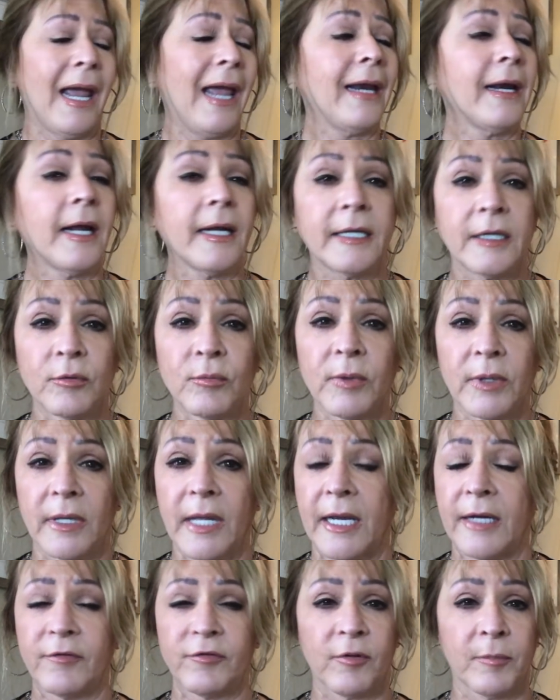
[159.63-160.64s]
And I can
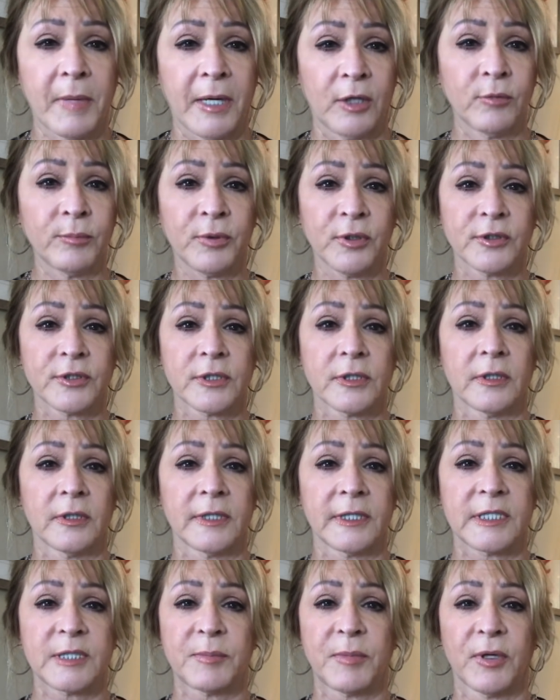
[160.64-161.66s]
relate from my own personal
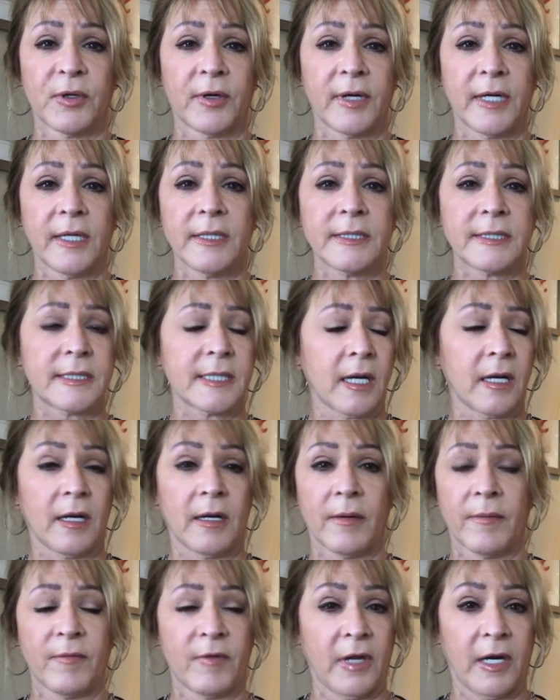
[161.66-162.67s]
experience
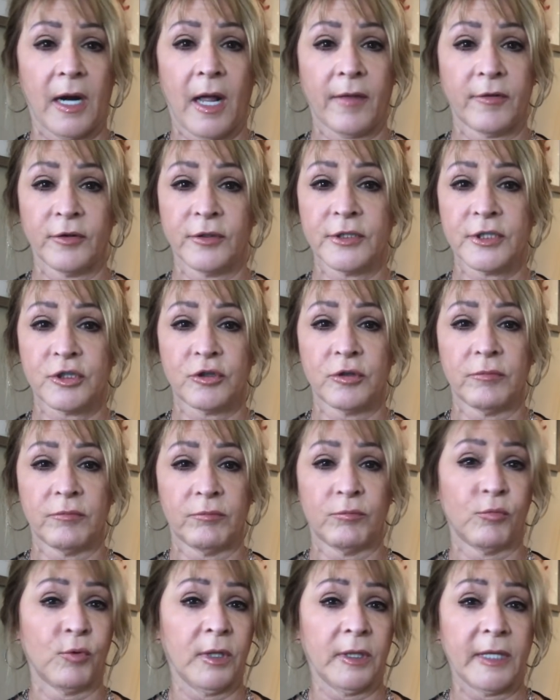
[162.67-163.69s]
uh, that others
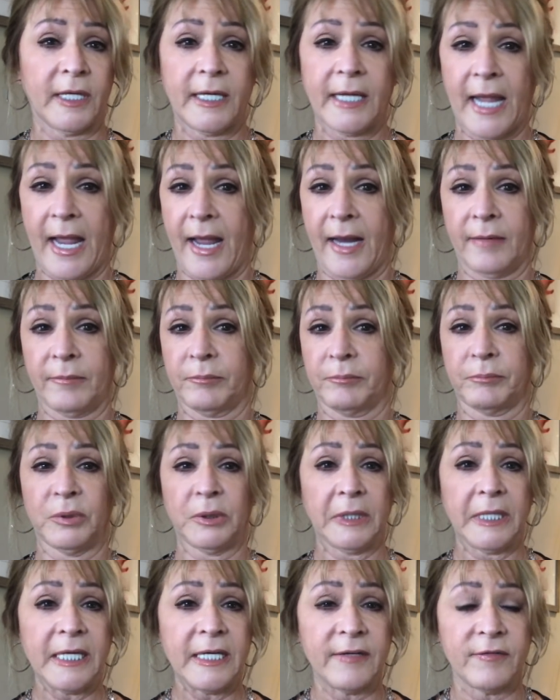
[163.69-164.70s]
really can't
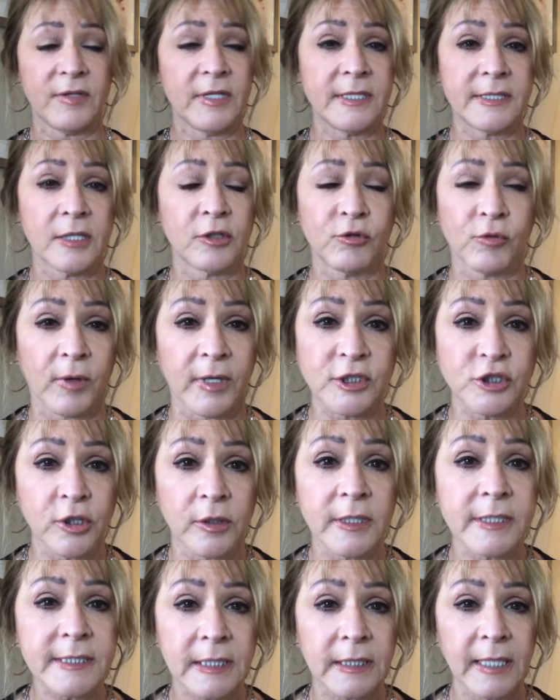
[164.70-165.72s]
believe these
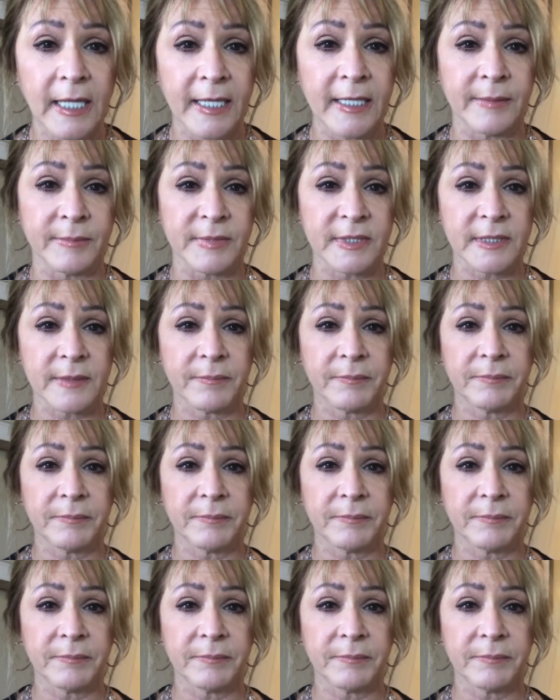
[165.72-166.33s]
incredulous claims.